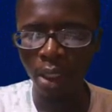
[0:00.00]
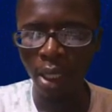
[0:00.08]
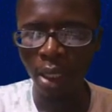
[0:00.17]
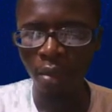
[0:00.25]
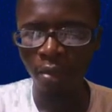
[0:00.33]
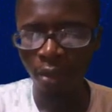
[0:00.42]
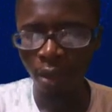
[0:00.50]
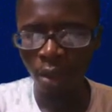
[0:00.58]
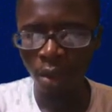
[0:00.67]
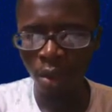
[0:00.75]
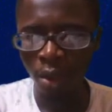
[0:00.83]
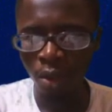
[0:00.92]
And our
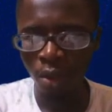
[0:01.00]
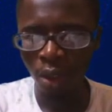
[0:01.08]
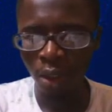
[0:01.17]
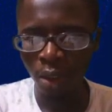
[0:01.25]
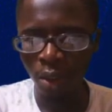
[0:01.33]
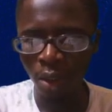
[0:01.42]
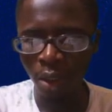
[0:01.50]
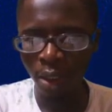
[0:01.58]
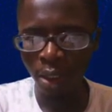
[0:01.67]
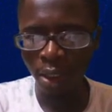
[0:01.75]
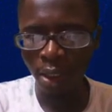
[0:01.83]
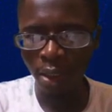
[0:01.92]
focus is to actually
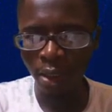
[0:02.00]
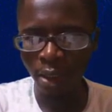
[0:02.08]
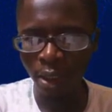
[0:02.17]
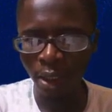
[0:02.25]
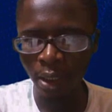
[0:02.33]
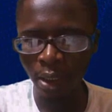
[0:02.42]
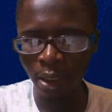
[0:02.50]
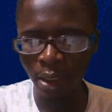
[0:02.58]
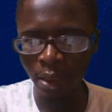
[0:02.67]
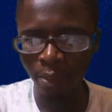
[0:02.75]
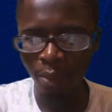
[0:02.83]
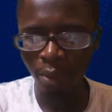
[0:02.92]
get an
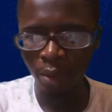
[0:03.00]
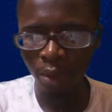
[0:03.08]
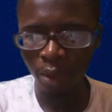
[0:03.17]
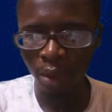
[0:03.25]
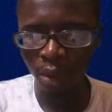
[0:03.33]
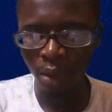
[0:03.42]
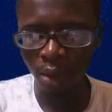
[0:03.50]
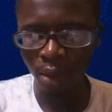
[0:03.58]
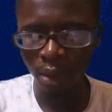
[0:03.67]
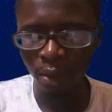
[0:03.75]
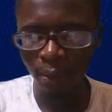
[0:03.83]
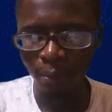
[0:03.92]
intercept between
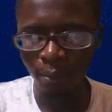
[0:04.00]
this.